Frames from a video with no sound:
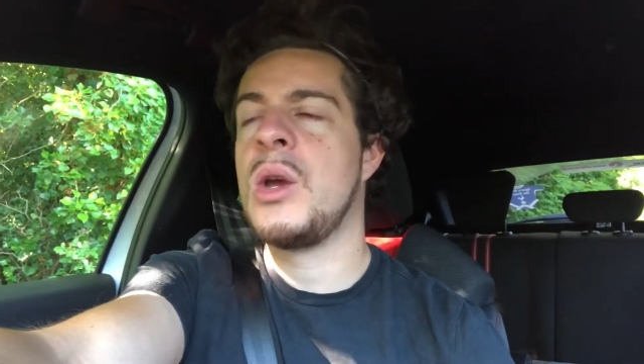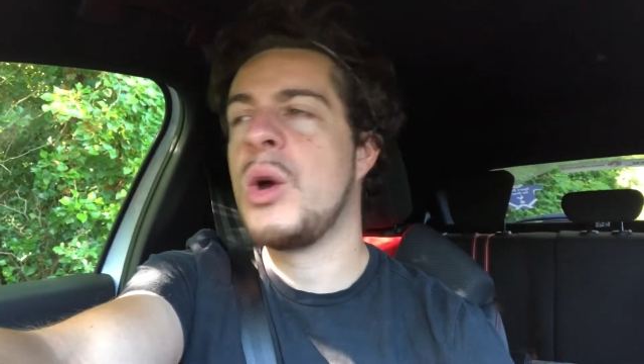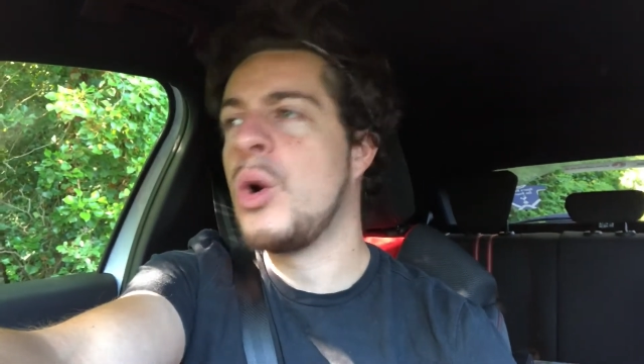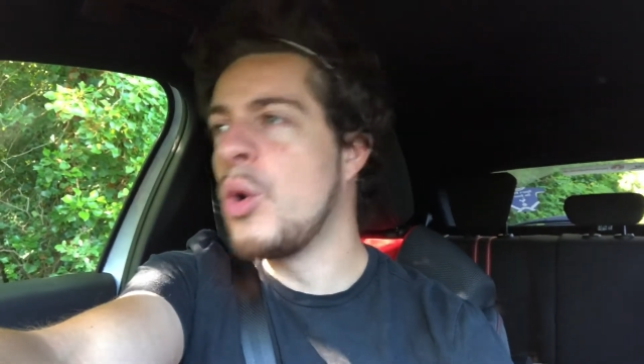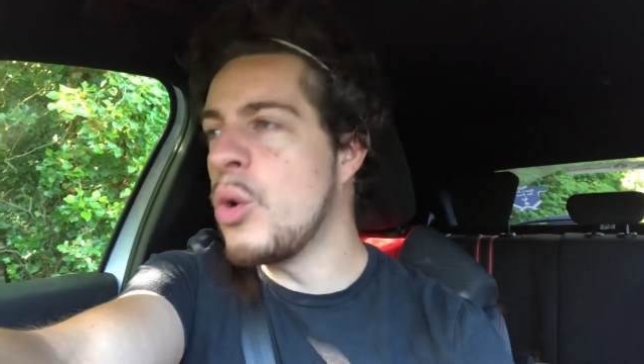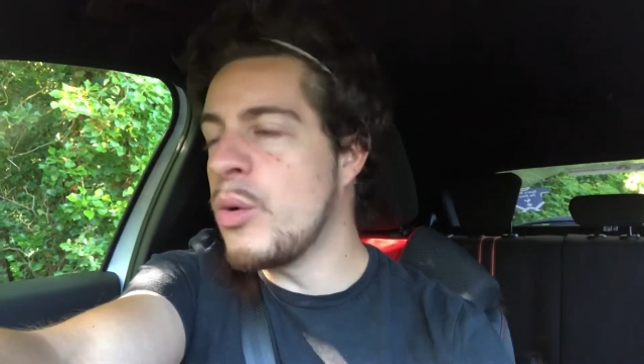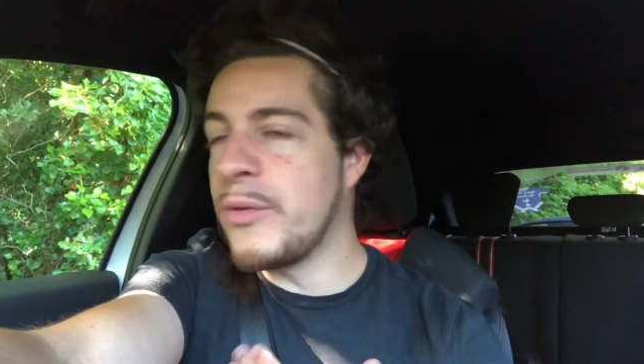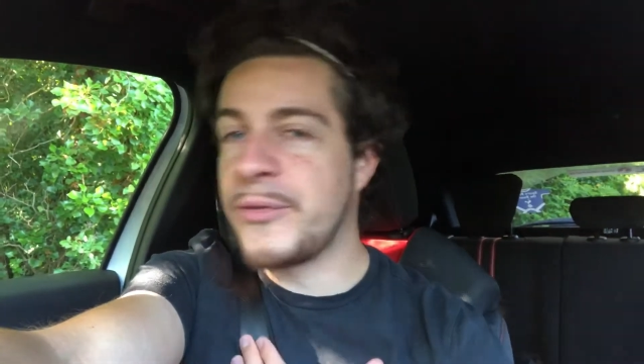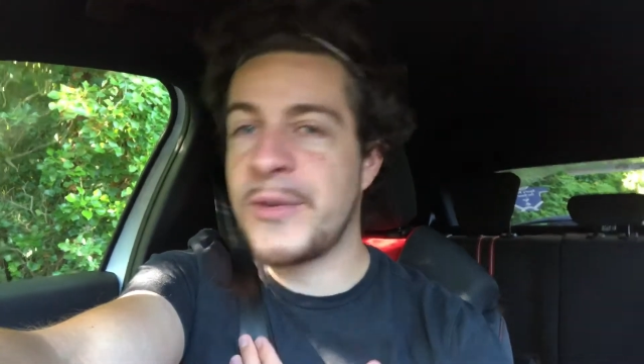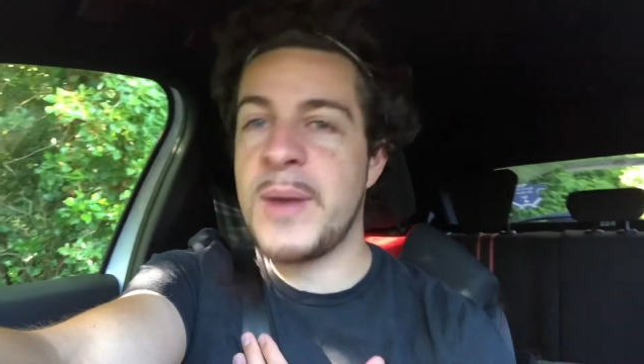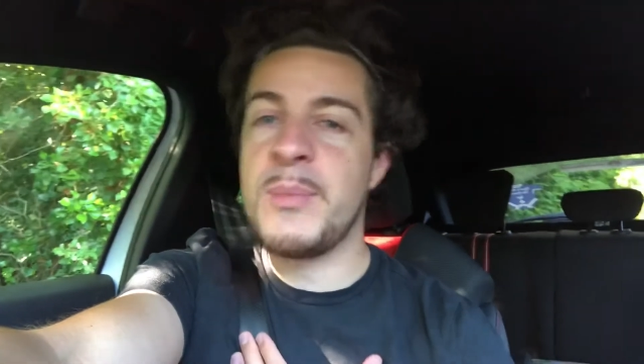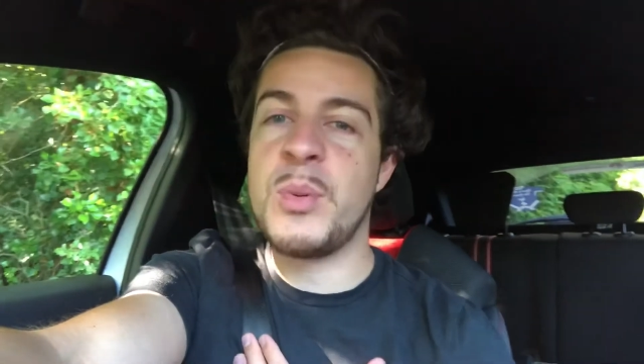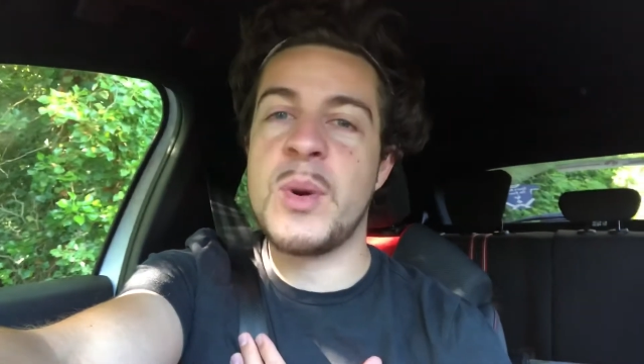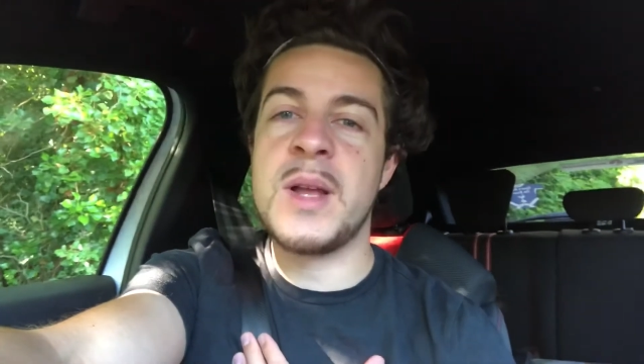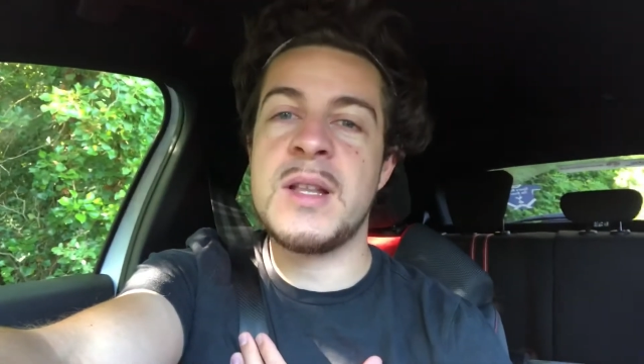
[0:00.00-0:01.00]
All 3
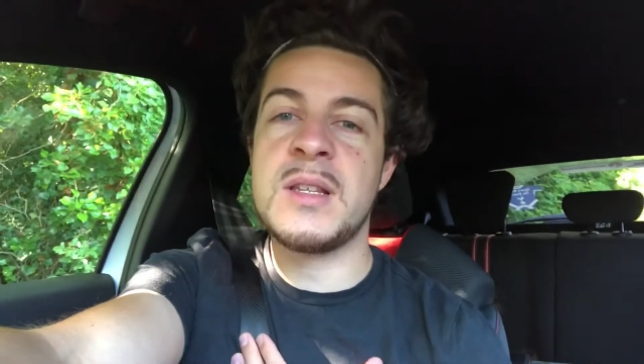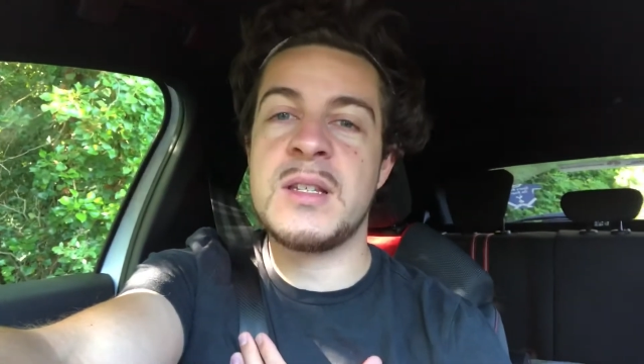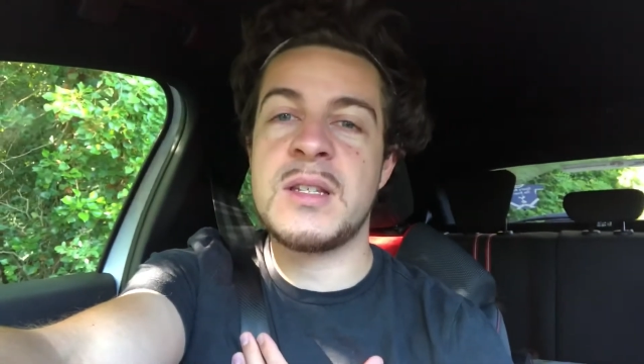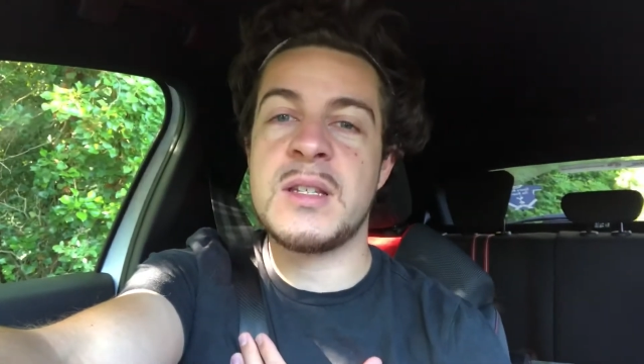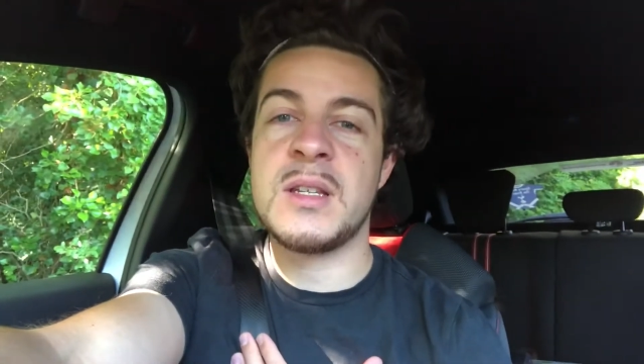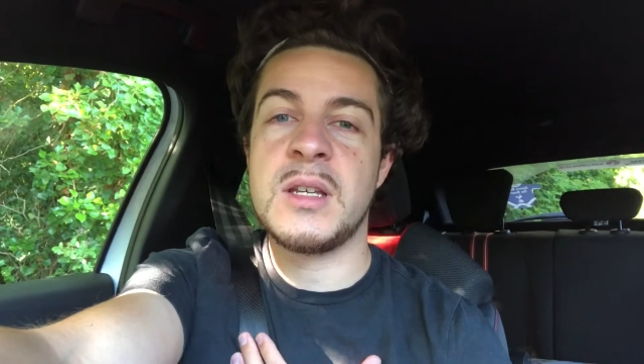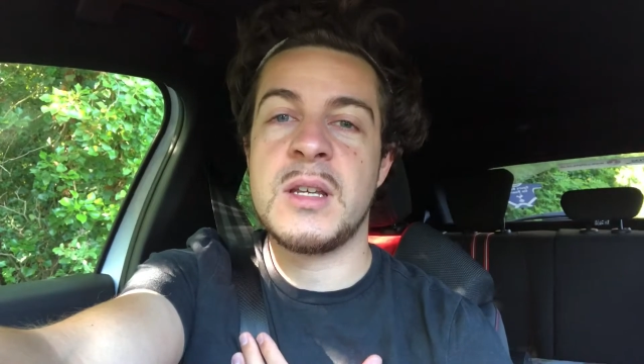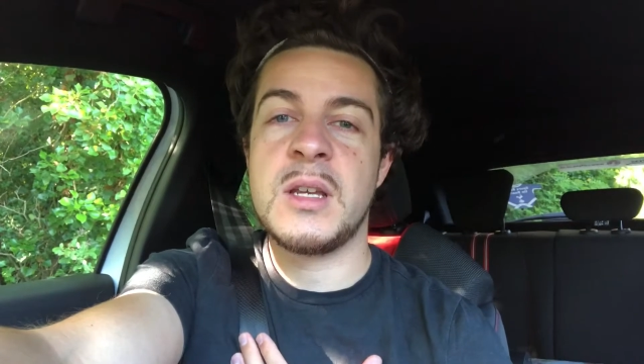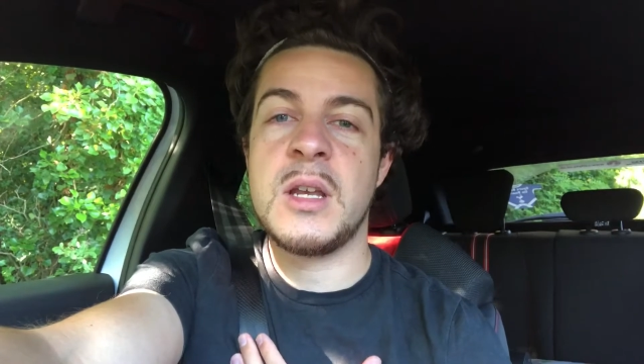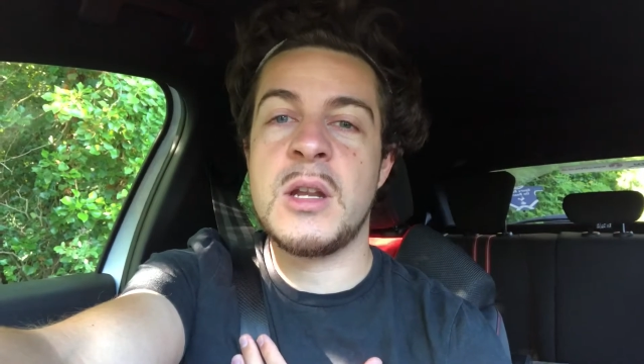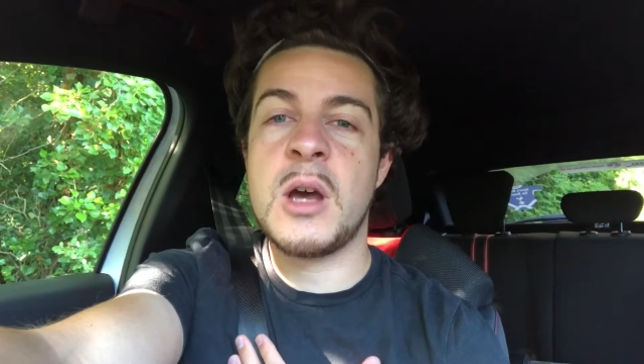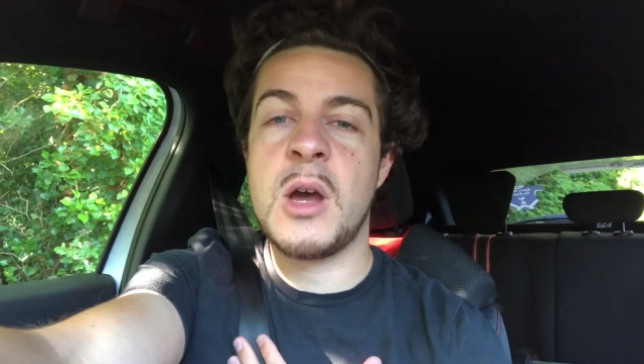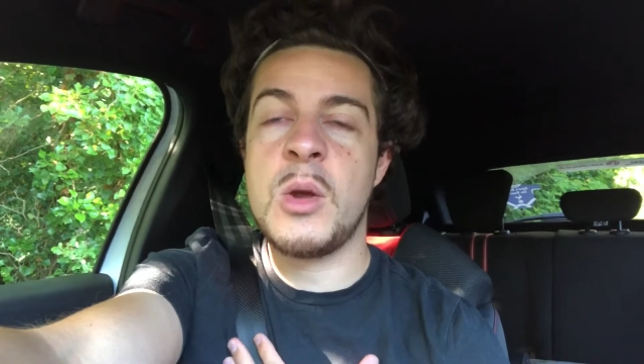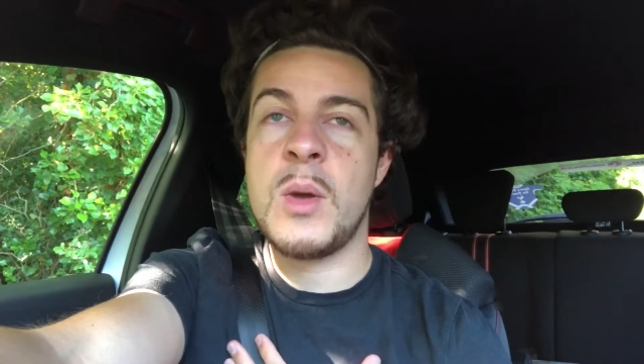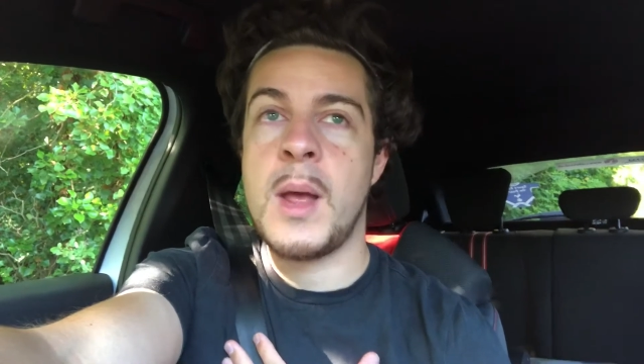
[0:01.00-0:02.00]
points, you
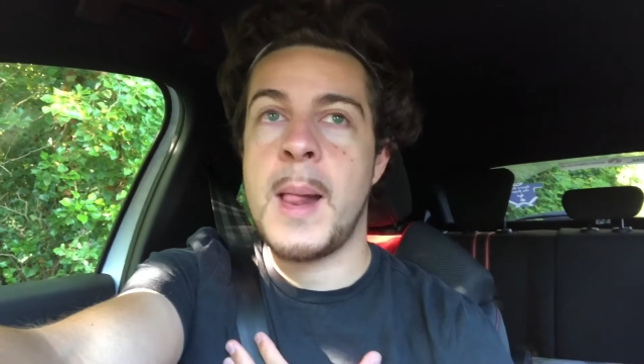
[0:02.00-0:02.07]
know.